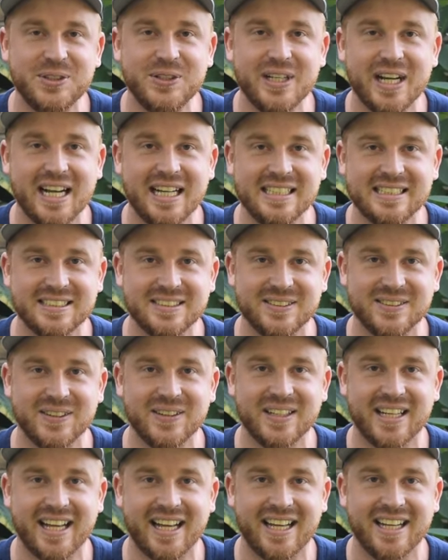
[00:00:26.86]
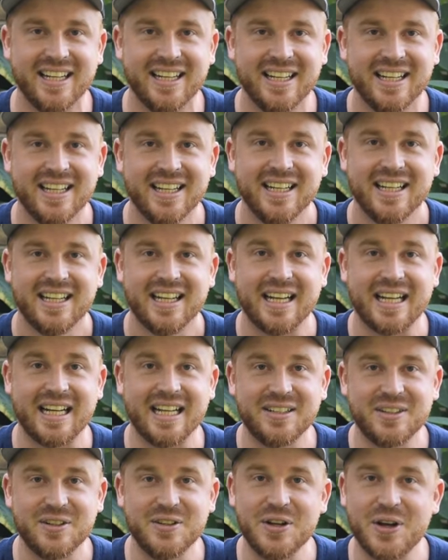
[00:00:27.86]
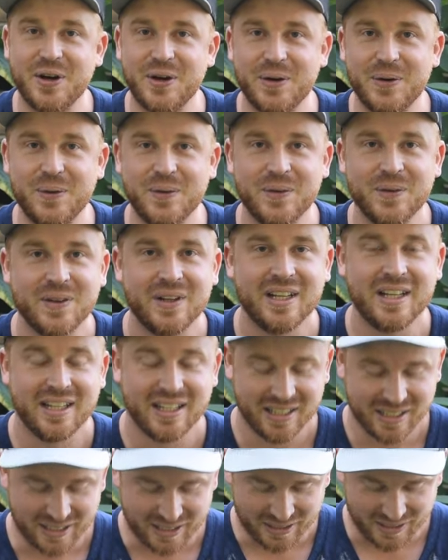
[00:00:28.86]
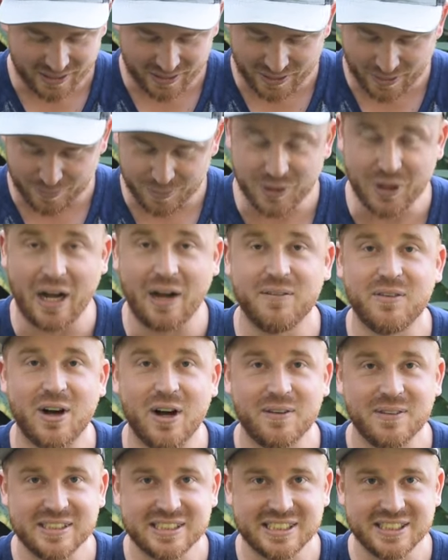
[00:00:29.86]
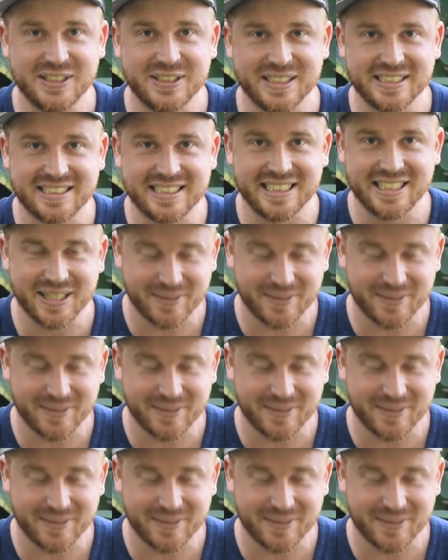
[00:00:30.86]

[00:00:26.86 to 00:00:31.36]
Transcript: you guys to look at, and get to know. I mean, obviously you can see